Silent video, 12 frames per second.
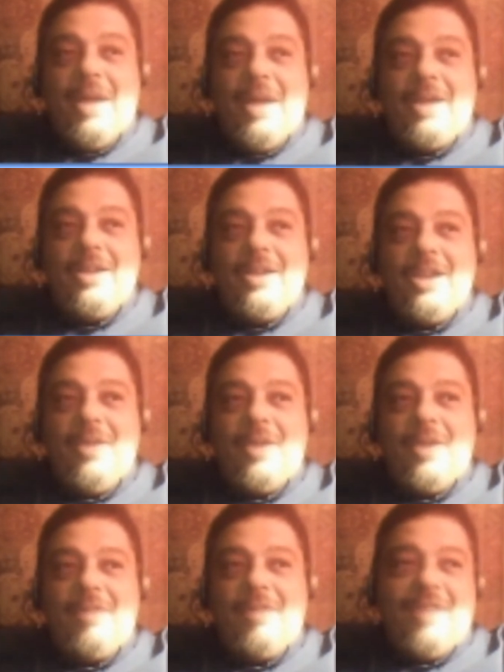But you know
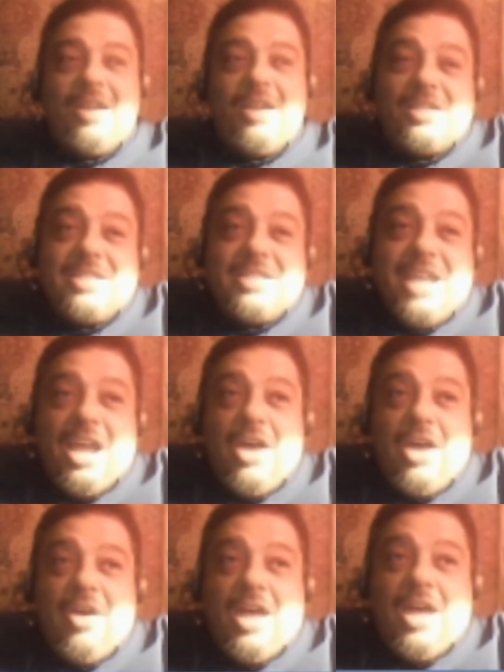what I found is
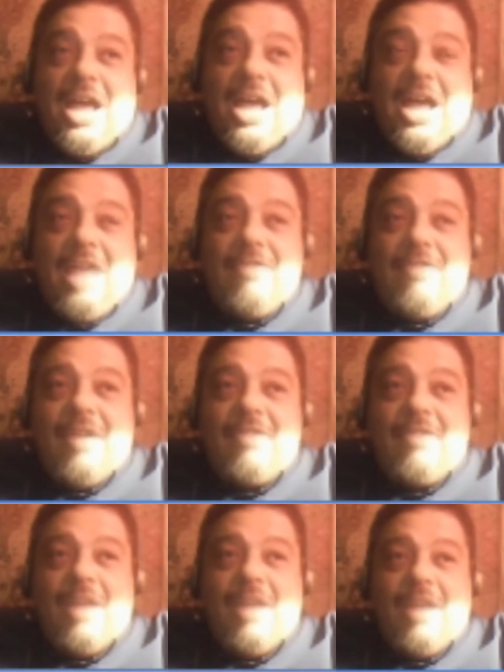now I've, I
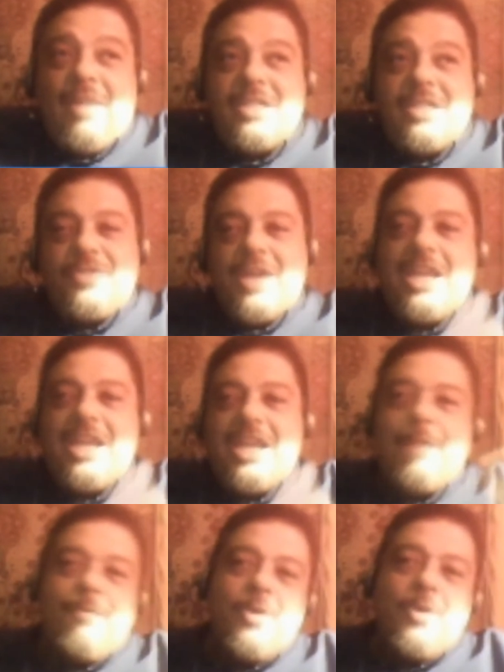find myself so I
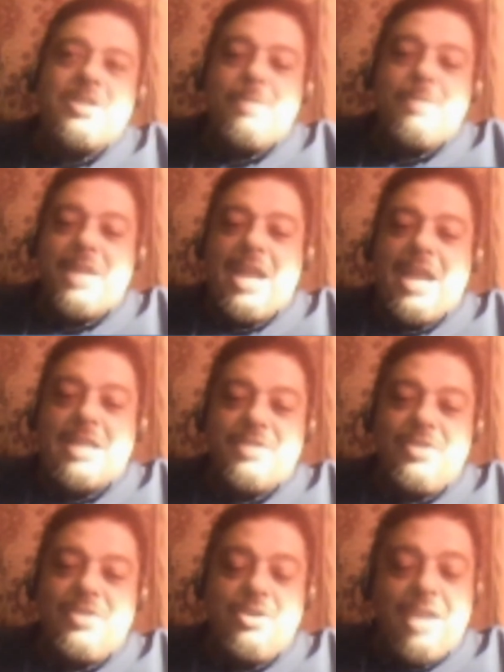keep frozen
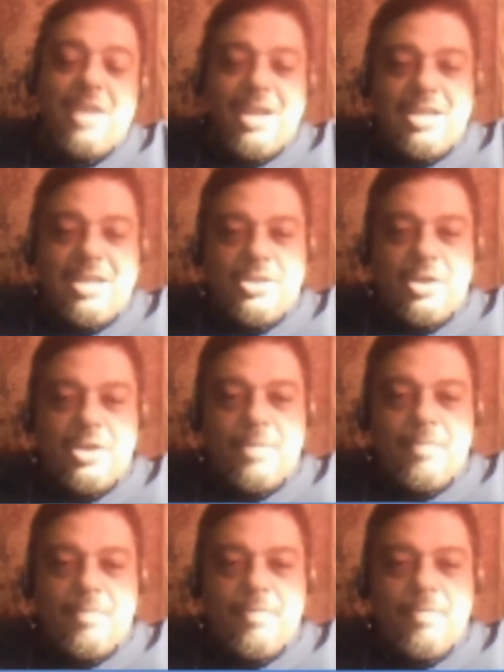bananas. If you, you like ice
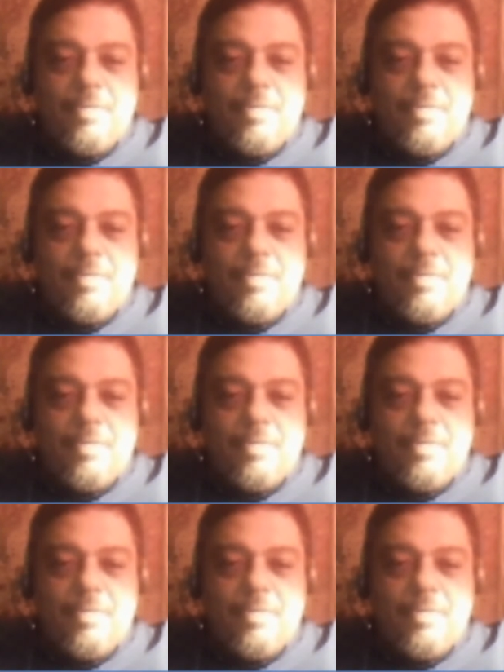cream,